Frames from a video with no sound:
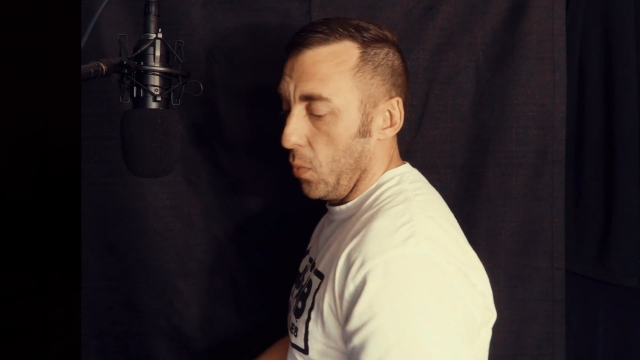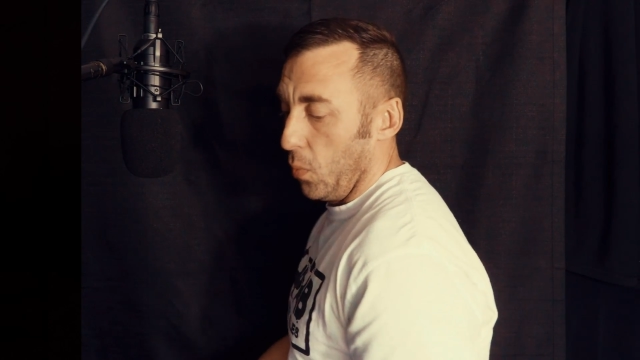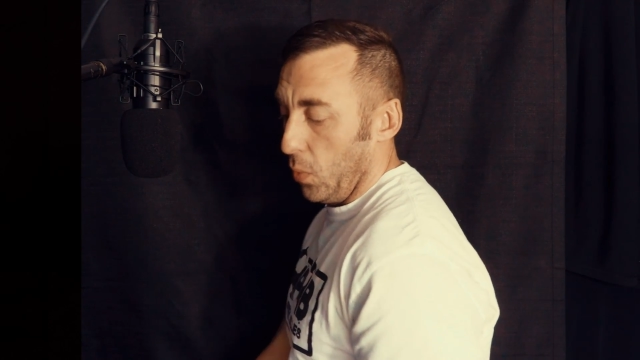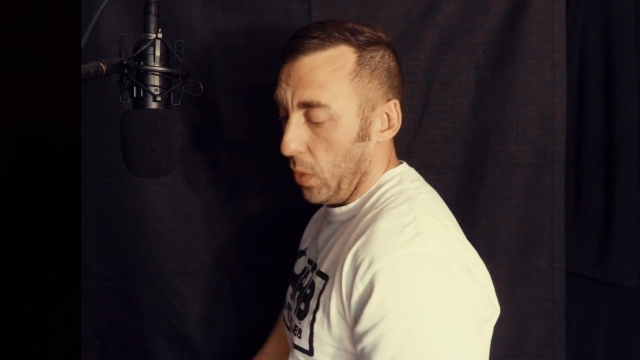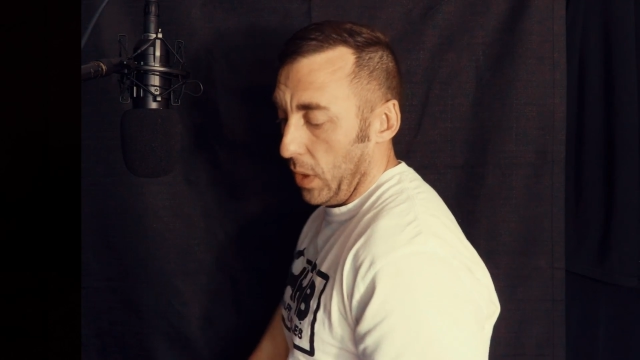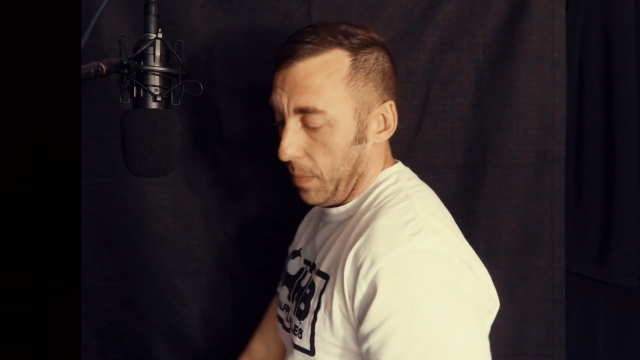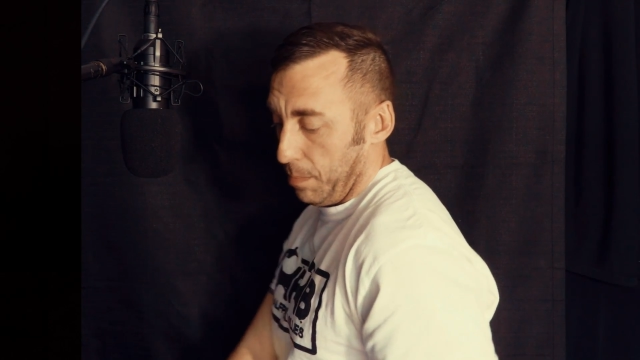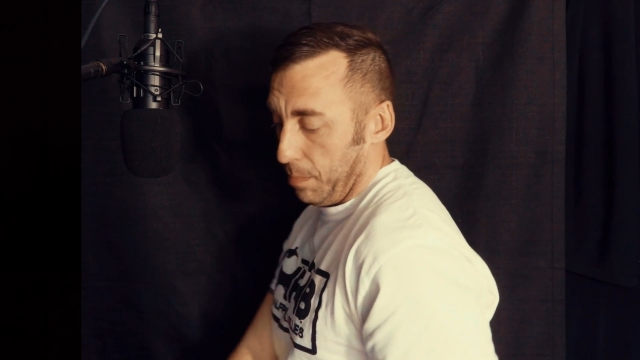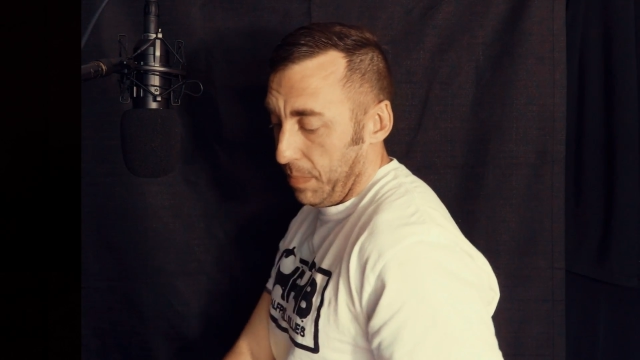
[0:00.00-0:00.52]

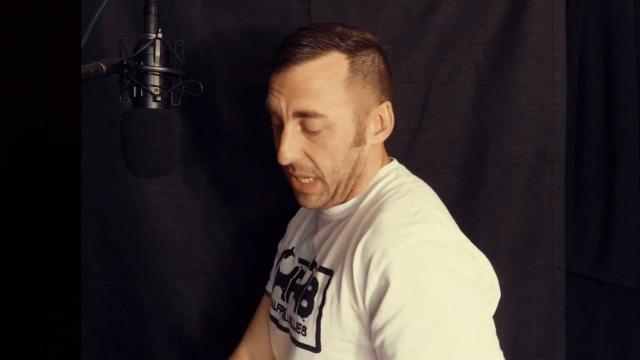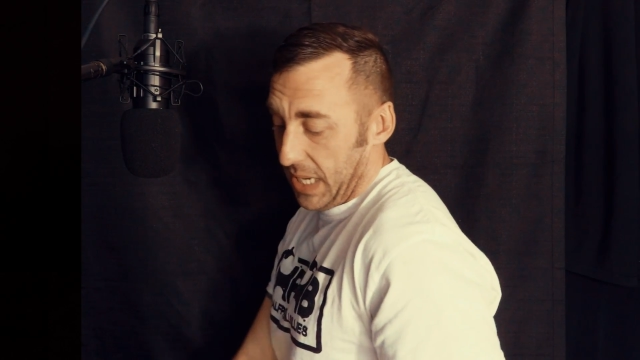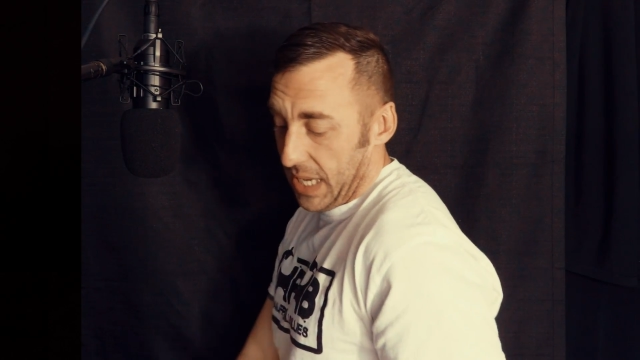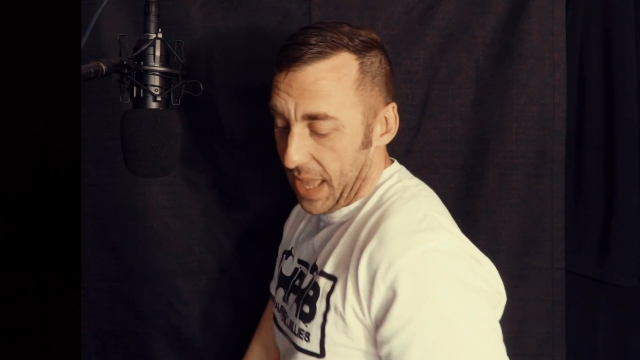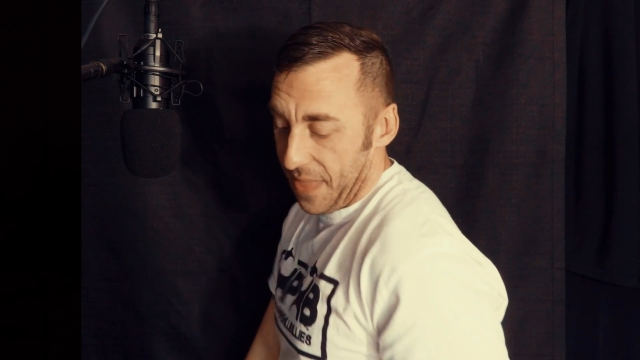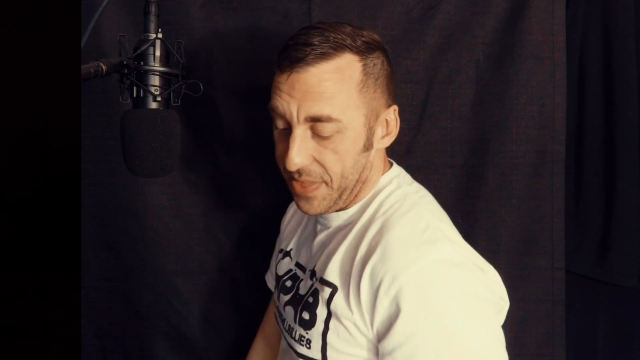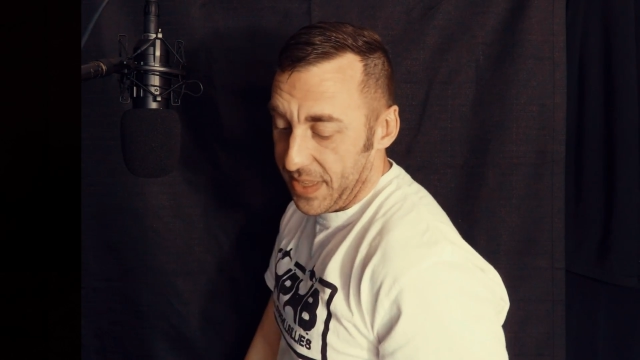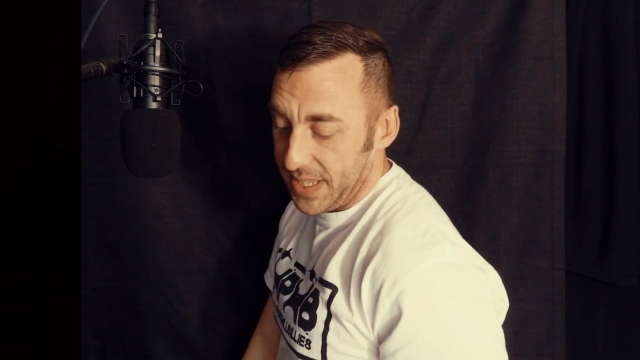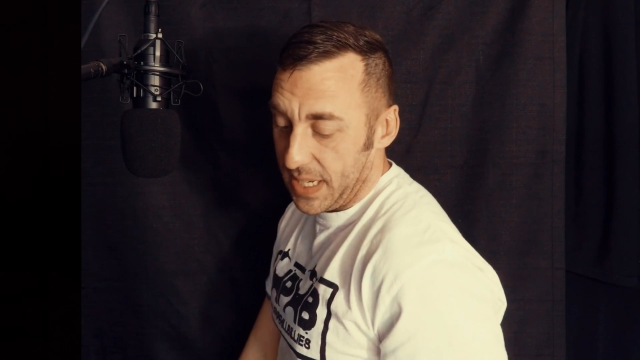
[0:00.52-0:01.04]
will be
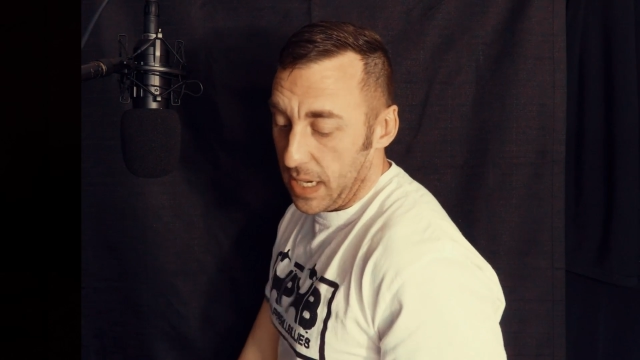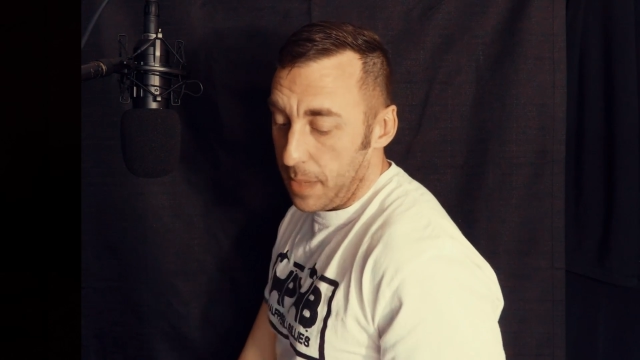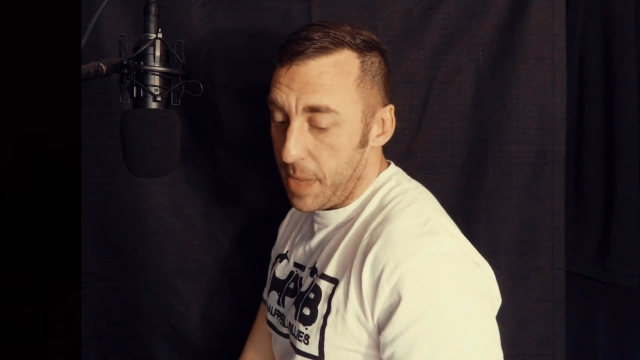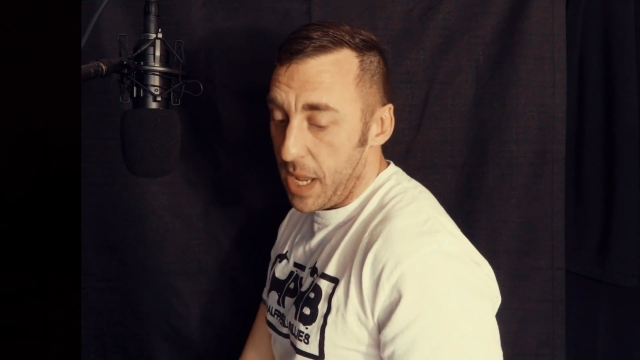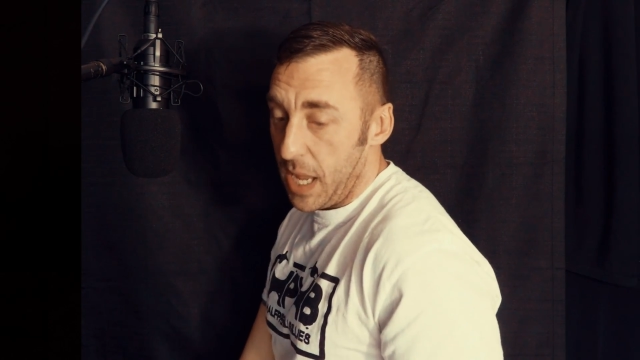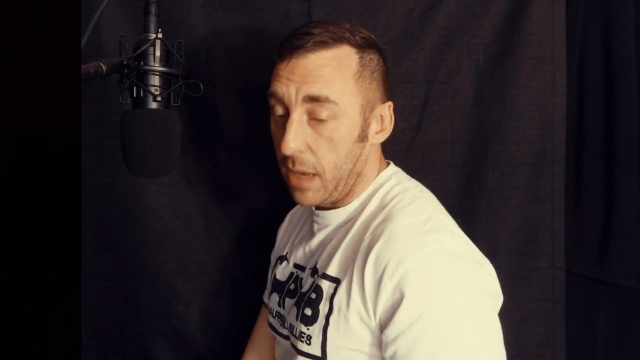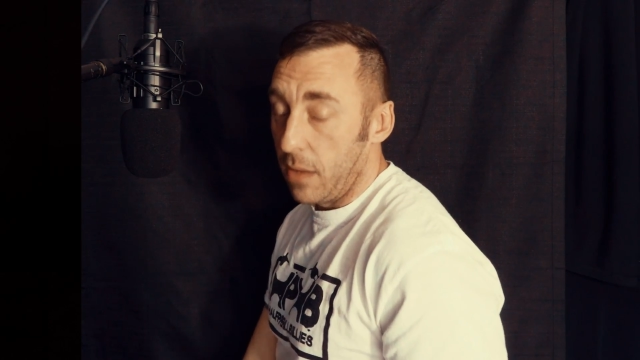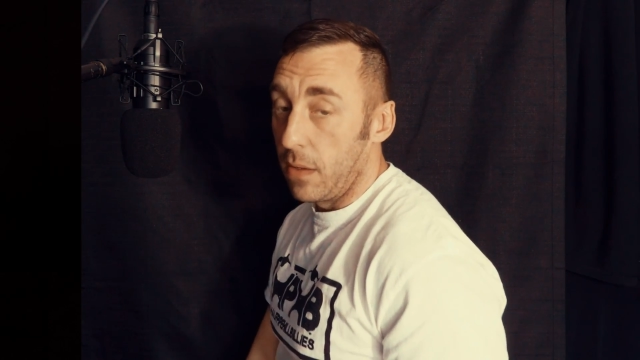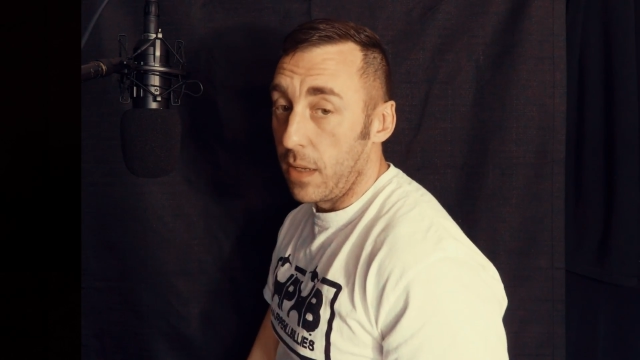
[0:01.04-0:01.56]
at the same
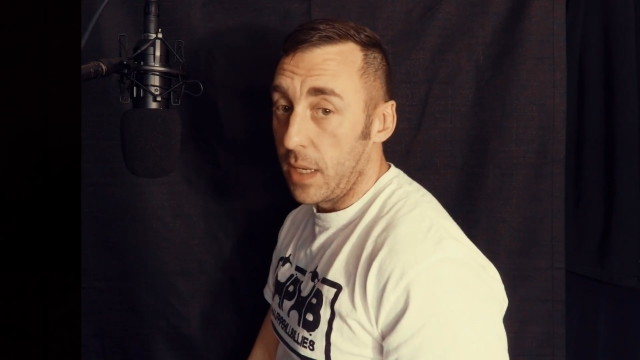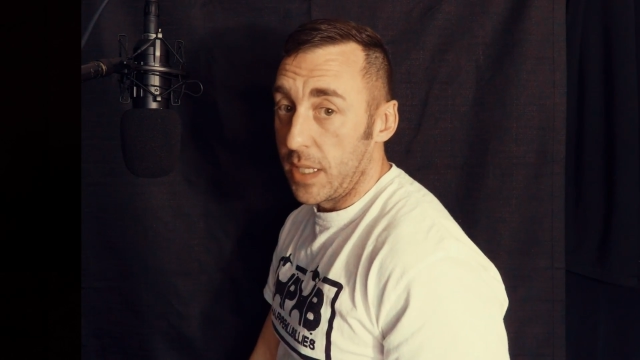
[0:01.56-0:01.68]
angle